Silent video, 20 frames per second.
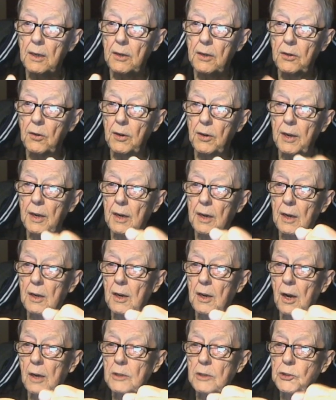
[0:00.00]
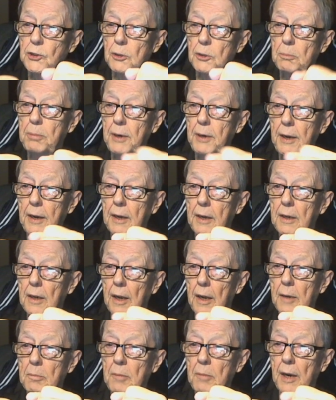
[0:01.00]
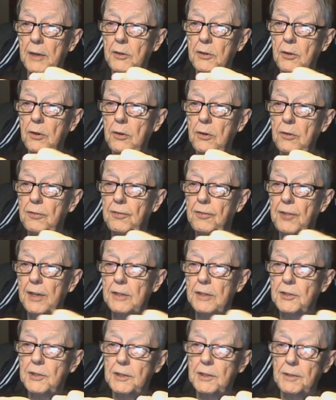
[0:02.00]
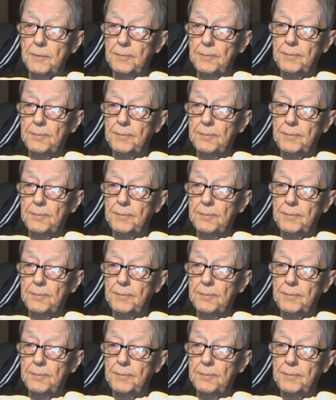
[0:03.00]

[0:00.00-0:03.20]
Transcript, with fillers: You get a larger peak, like my two fists.